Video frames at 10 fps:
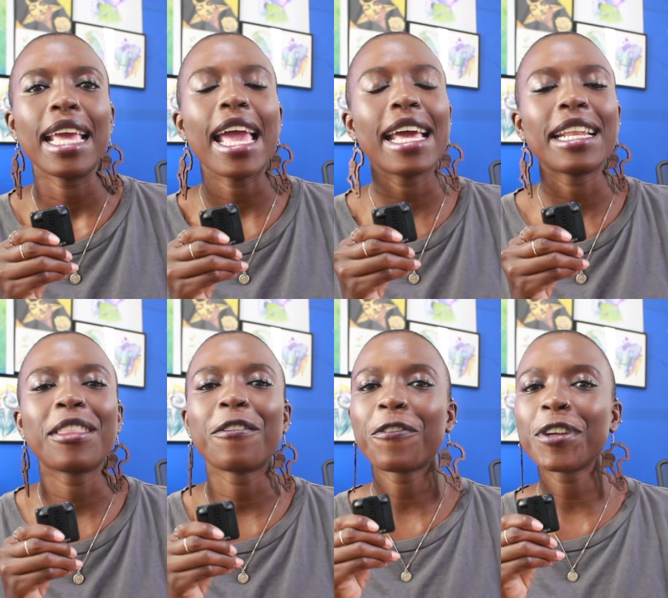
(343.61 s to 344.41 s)
And
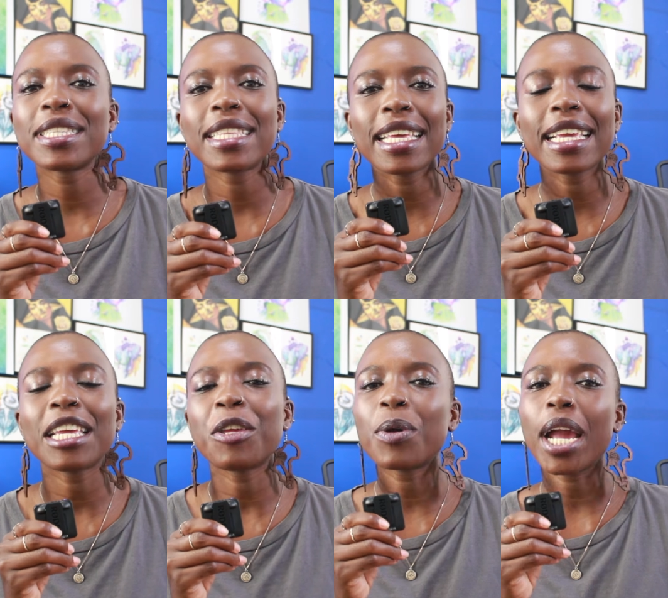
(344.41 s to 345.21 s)
the first thing,
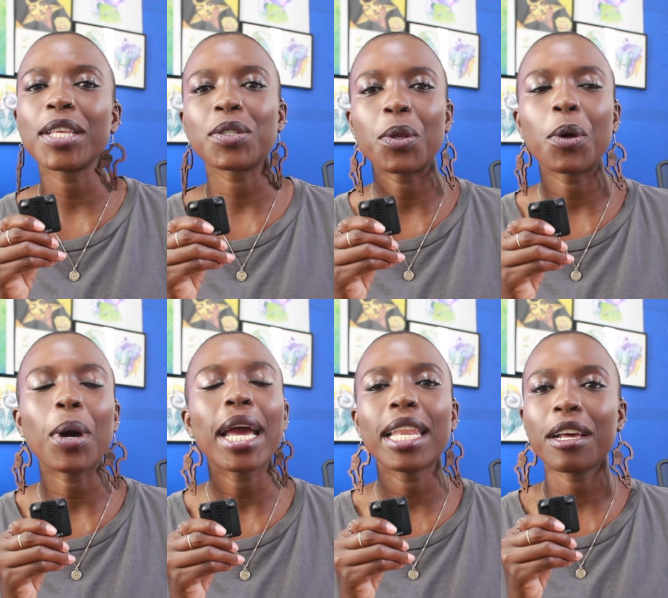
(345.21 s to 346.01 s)
you guys know,
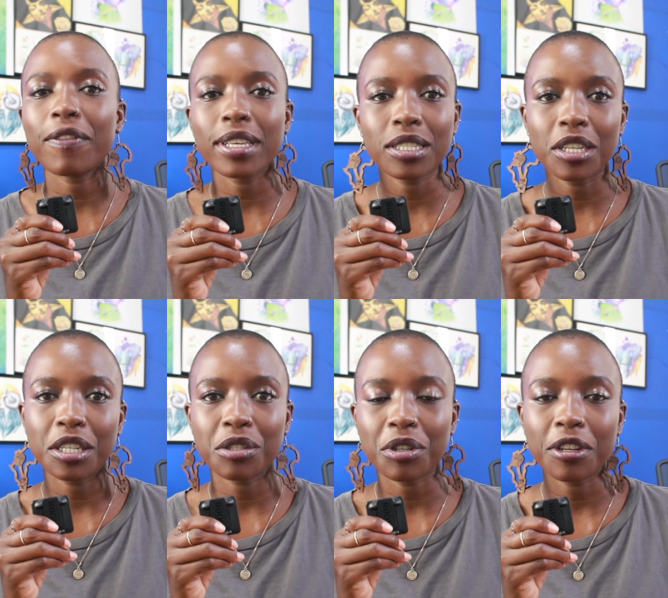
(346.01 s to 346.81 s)
I love
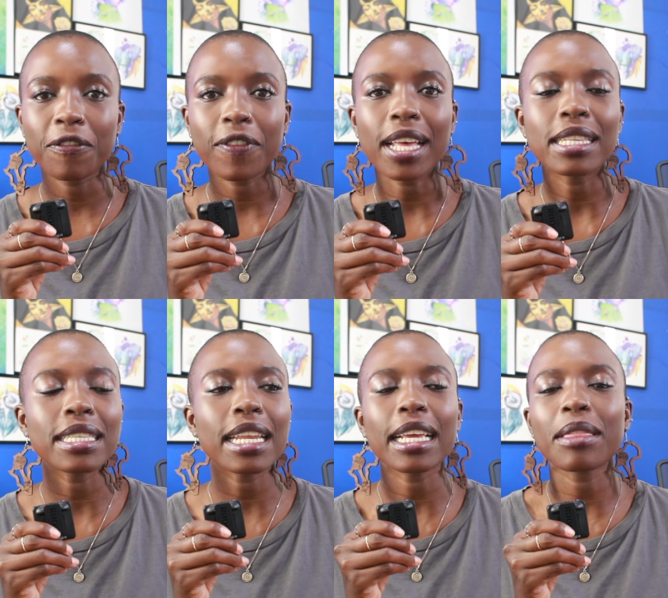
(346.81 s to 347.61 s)
exchange traded funds.
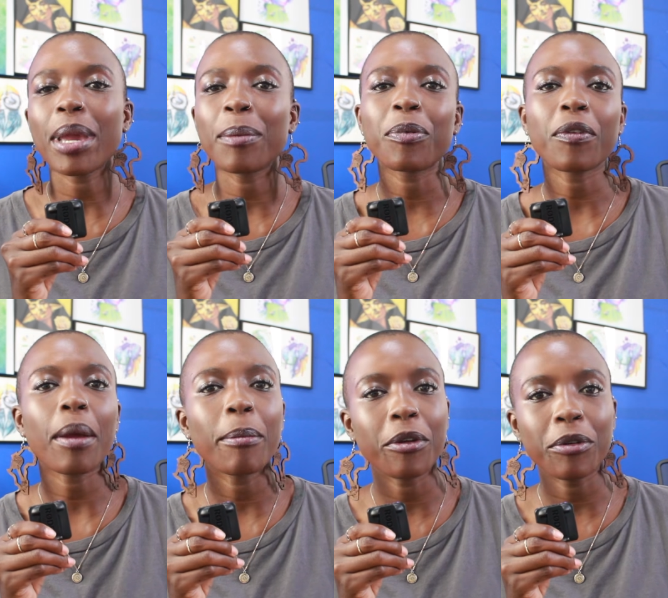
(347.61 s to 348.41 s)
That like my
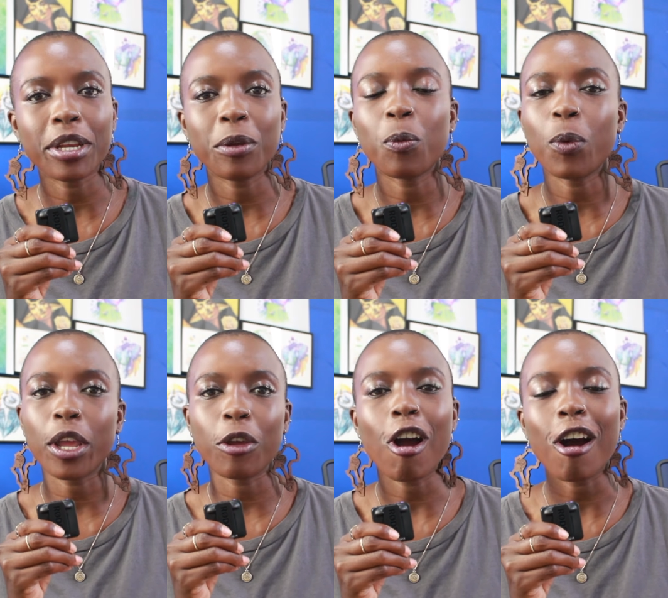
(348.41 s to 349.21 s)
primary
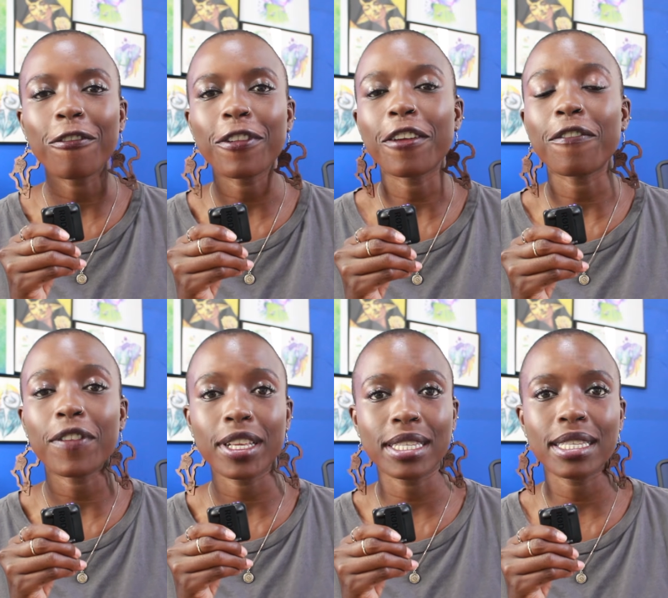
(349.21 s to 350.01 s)
way of
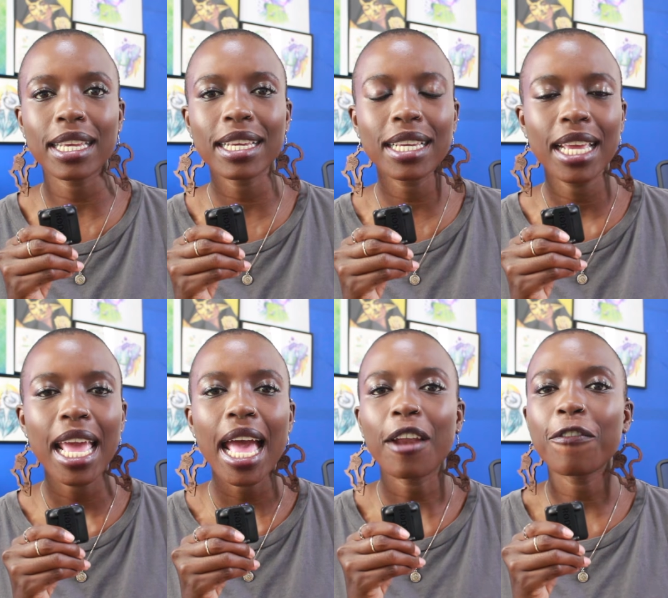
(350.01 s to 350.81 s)
investing.
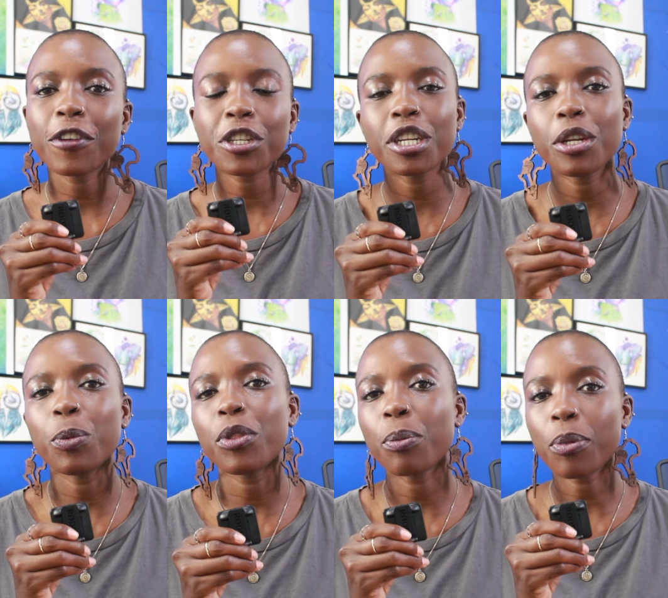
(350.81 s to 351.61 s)
Unfortunately,
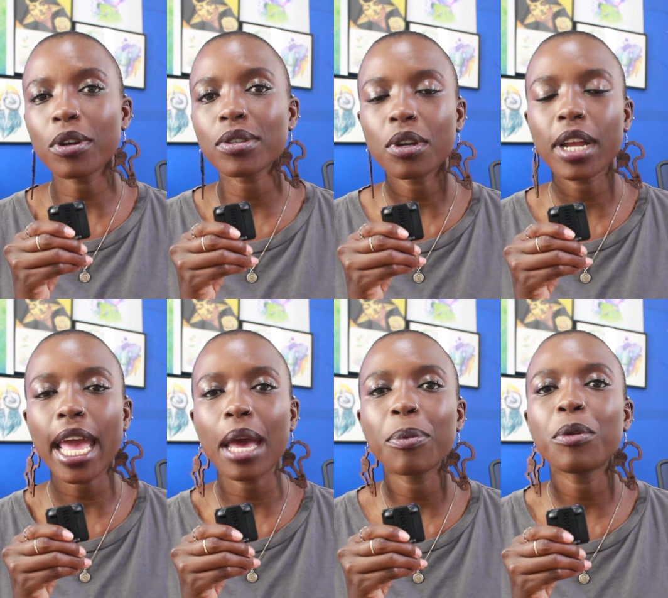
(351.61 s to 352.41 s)
with the Brokstock
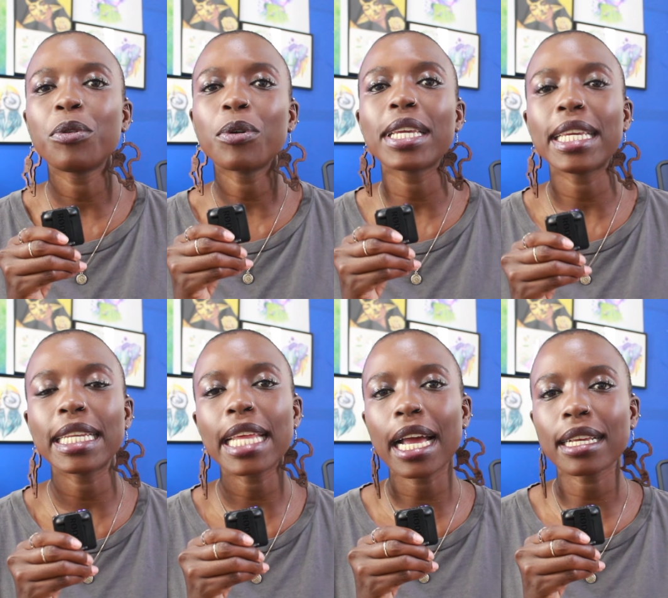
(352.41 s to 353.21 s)
app, you don't
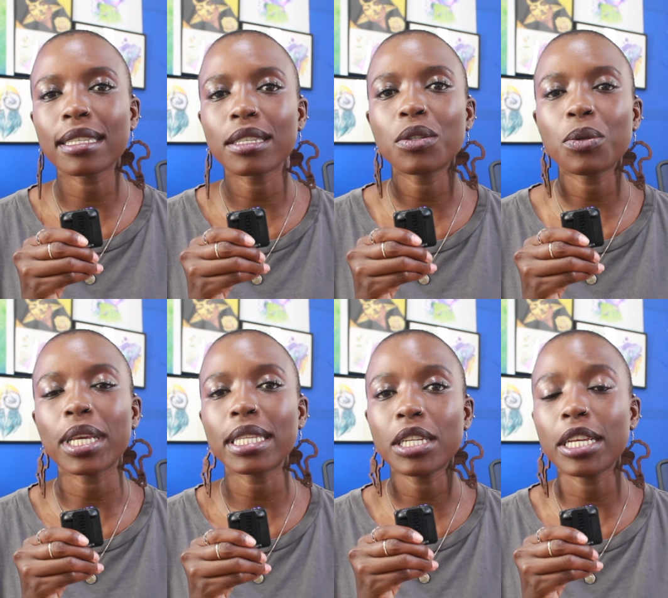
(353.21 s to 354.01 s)
get access to
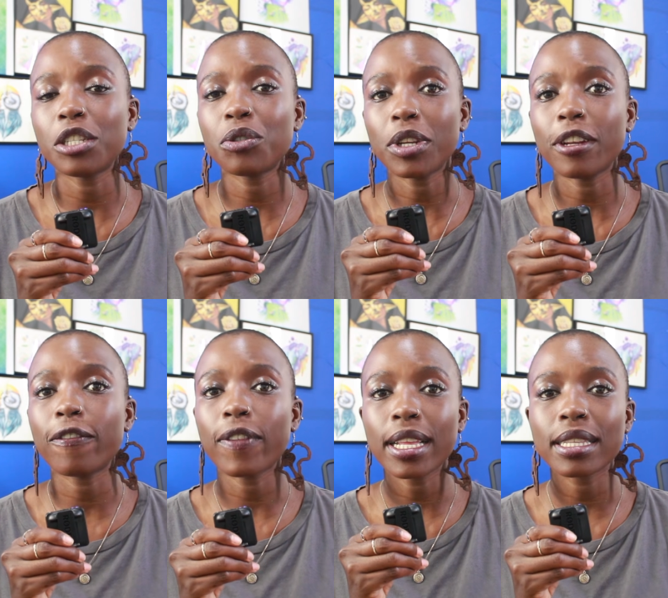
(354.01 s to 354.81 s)
exchange traded
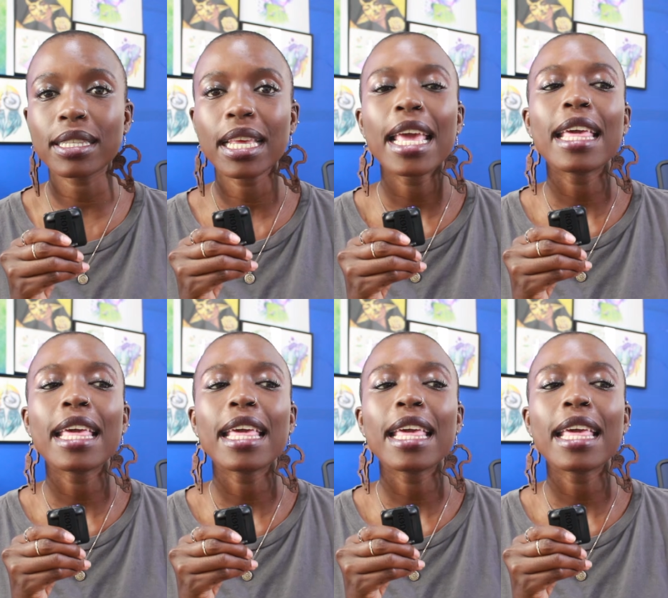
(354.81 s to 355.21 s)
funds.